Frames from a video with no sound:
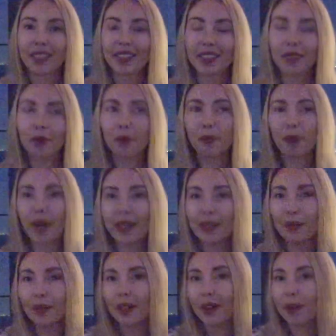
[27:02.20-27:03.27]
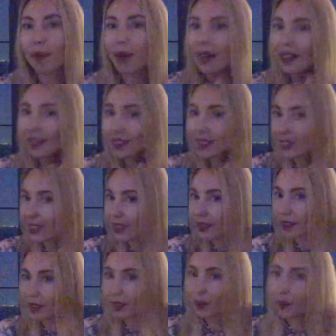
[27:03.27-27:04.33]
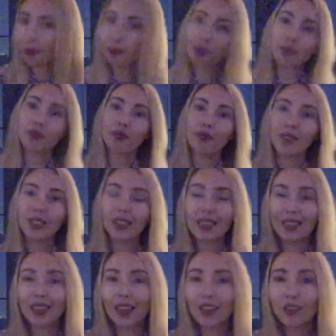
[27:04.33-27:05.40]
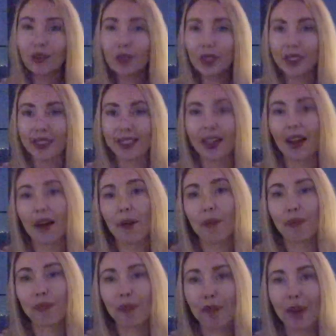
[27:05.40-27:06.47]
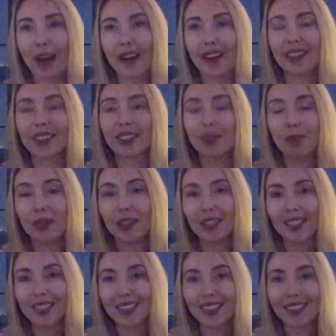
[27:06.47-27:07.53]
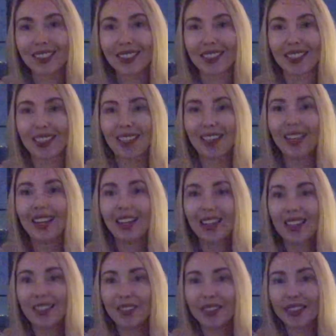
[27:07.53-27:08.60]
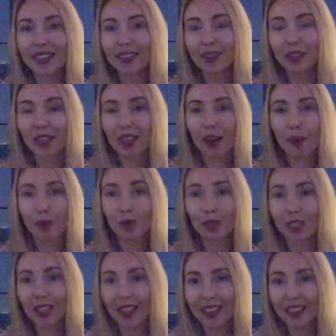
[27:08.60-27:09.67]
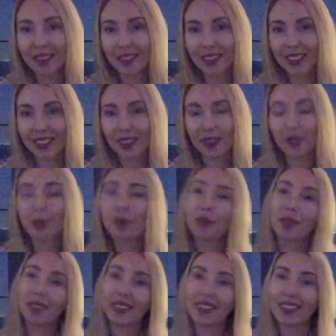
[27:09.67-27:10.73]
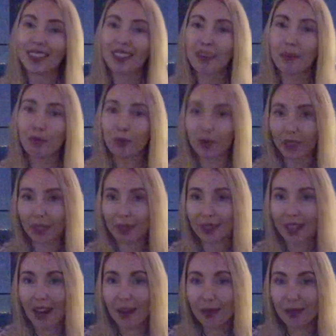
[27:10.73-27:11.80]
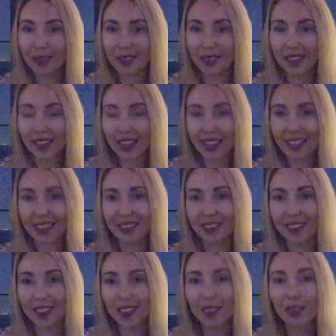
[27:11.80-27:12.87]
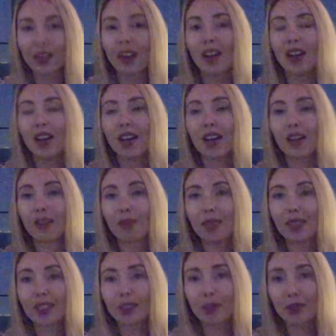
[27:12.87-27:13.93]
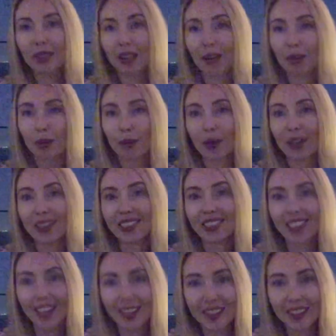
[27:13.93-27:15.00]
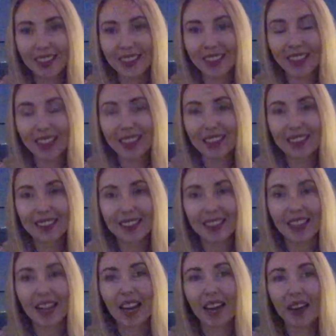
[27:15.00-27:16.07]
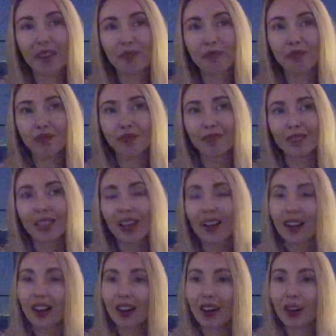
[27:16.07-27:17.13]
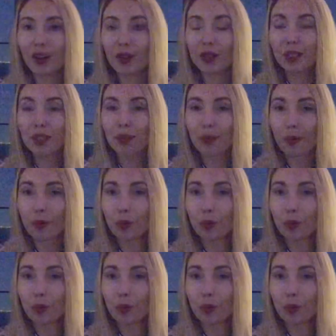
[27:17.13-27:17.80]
it might be a minus as well. So that was my experience living in Burj Khalifa. So please put thumbs up if you like the video. Please subscribe to my channel, and also